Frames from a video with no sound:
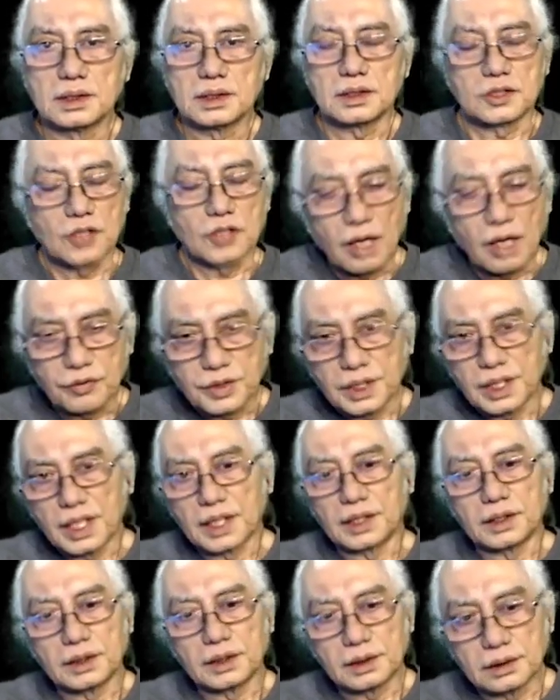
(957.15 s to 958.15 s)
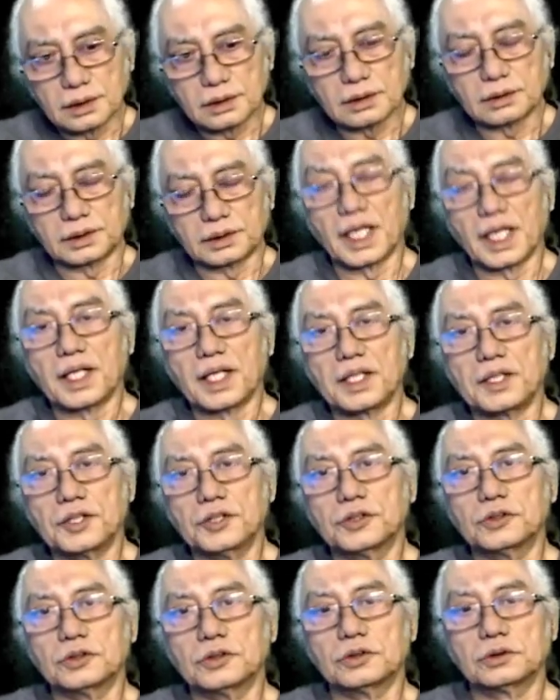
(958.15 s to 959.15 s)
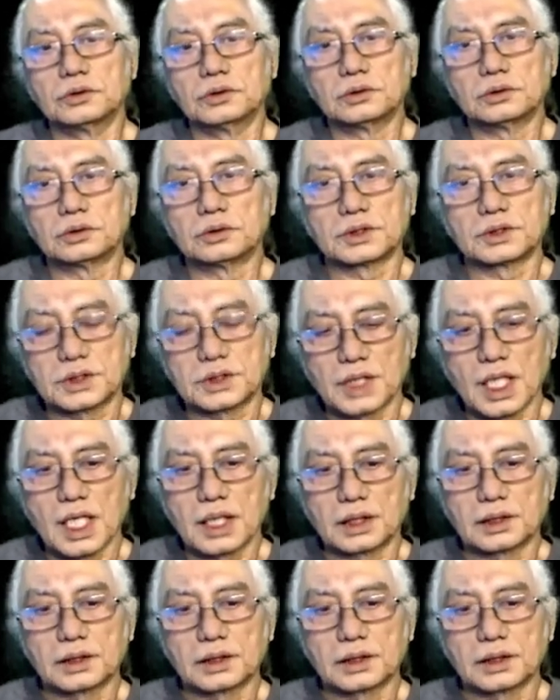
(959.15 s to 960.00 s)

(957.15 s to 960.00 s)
So after that, then you start